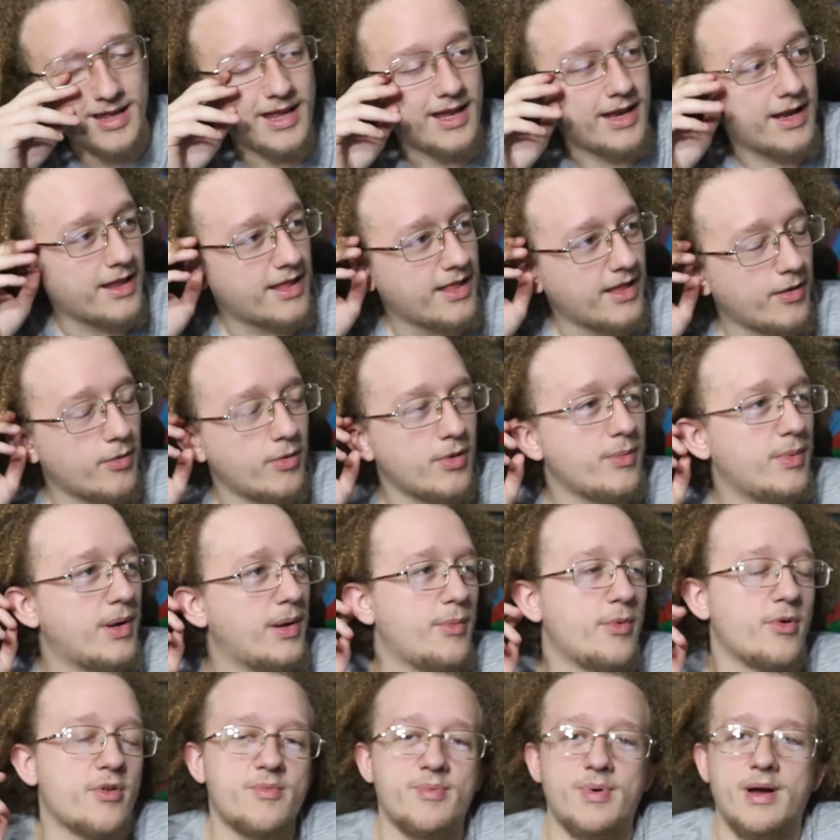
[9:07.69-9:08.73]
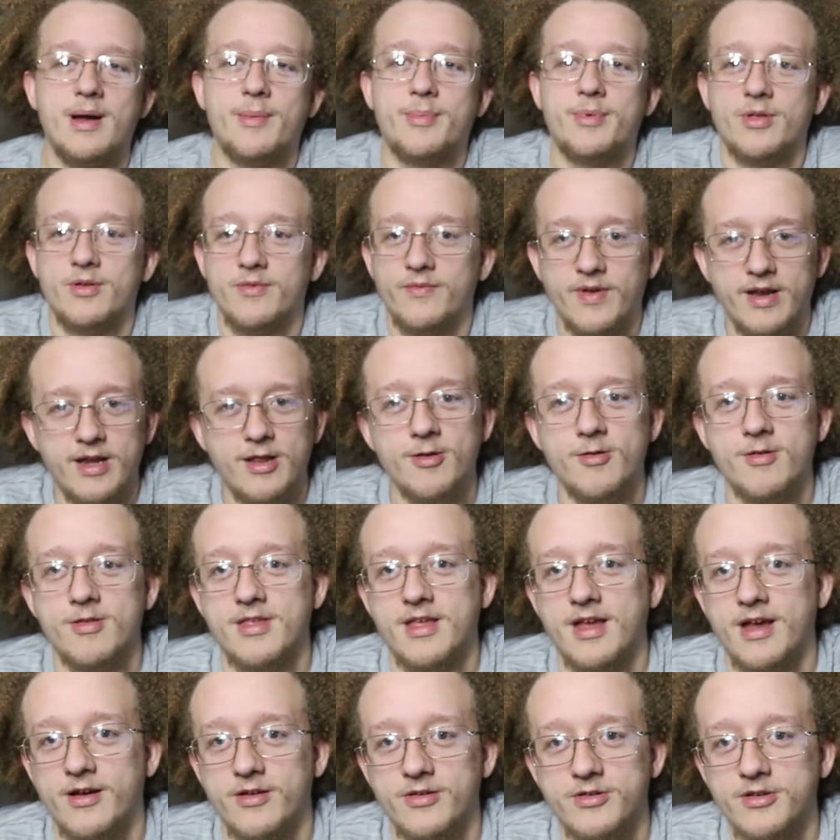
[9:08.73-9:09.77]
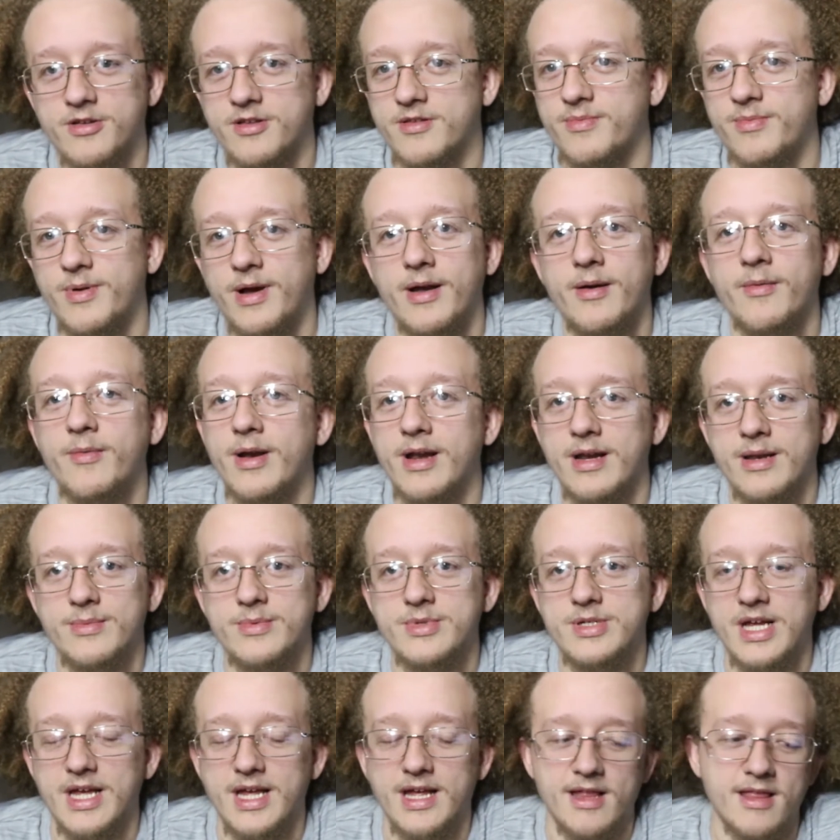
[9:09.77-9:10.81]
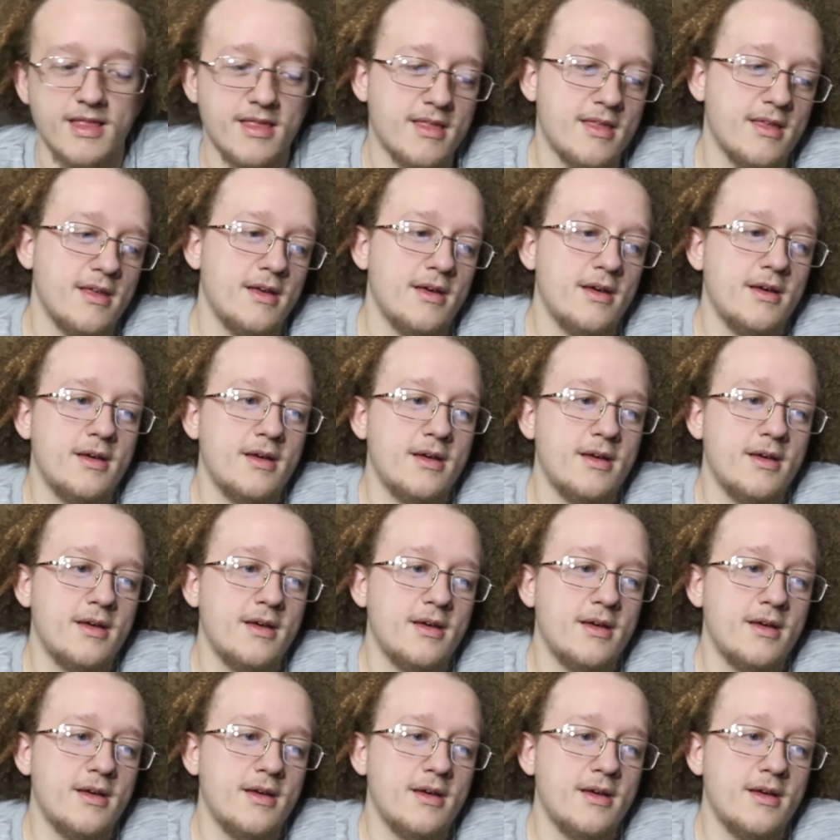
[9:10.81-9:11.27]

and it's like one of my most popular videos now, just by random chance.